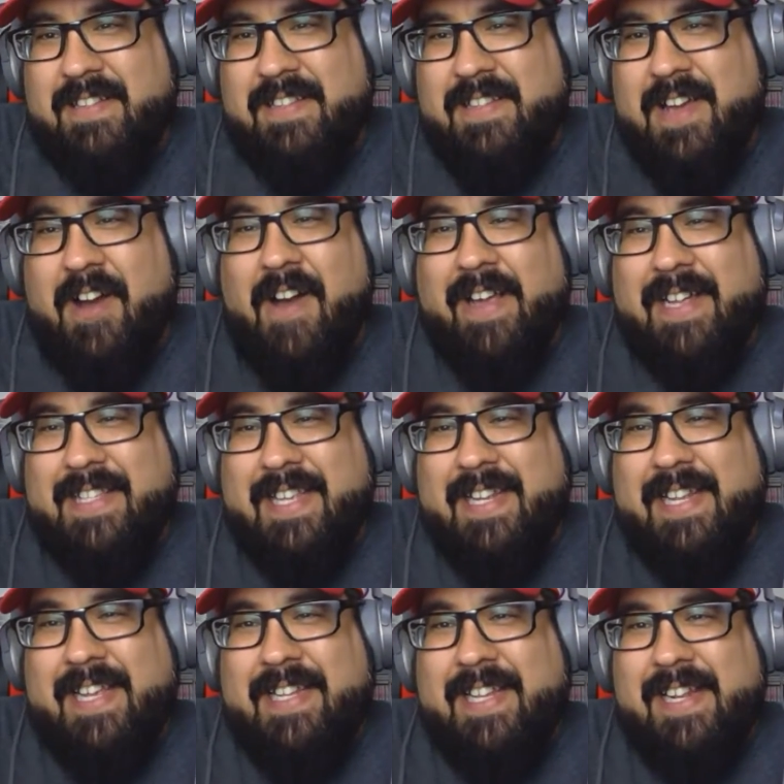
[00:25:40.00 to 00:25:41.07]
Oh, I guess
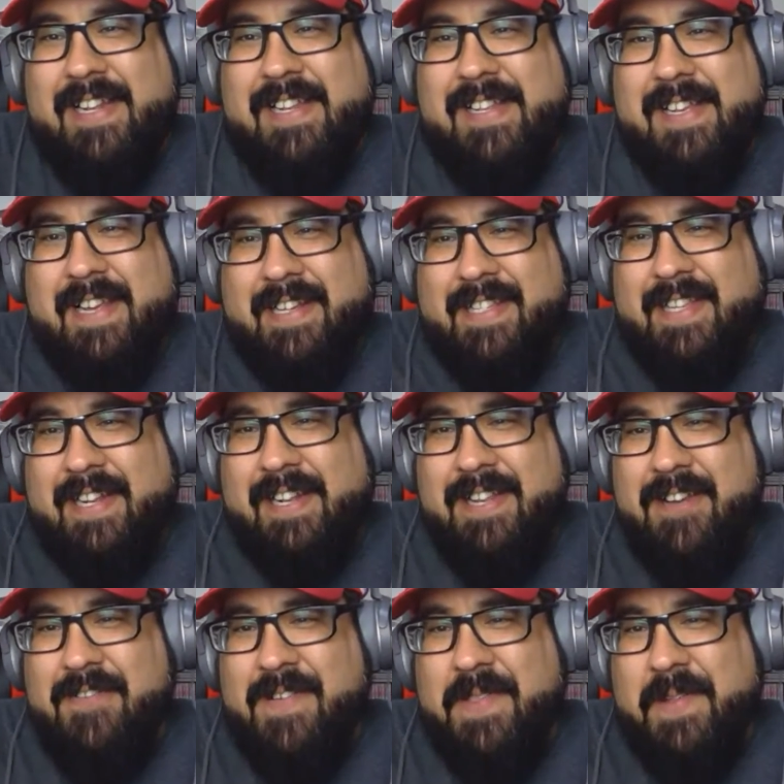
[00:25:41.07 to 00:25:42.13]
he didn't. I guess he didn't
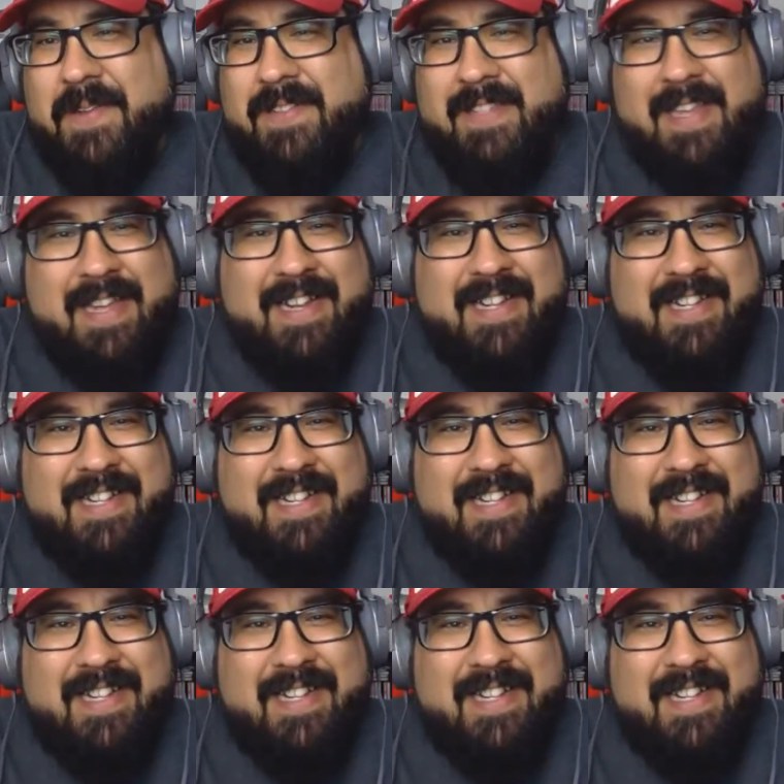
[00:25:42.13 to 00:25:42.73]
know either that.